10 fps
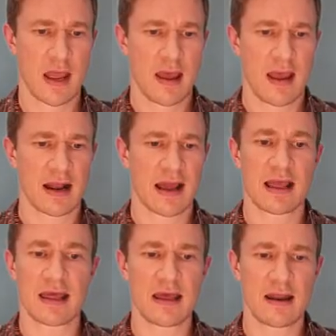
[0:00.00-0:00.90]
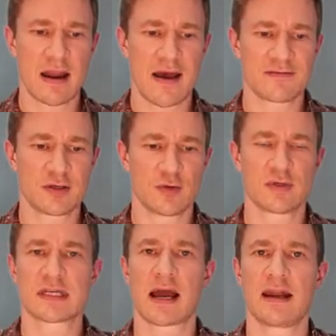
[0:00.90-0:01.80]
And I again have to
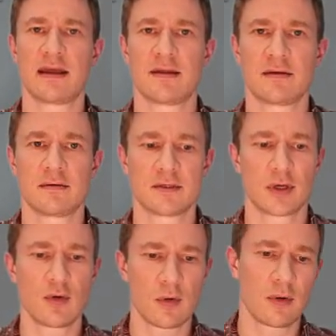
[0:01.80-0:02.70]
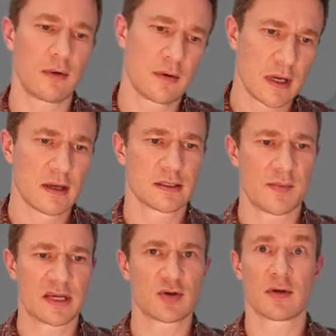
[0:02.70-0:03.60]
sign in to Google to
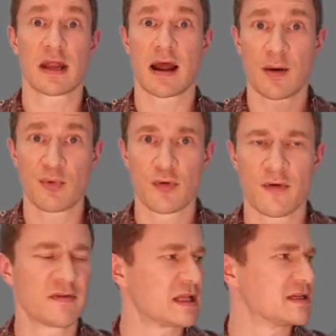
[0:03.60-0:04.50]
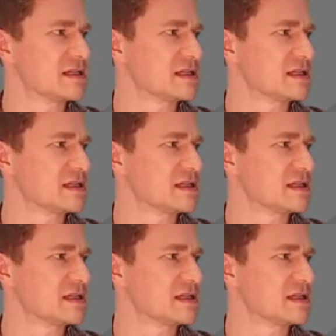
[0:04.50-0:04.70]
make sure that I approve that this is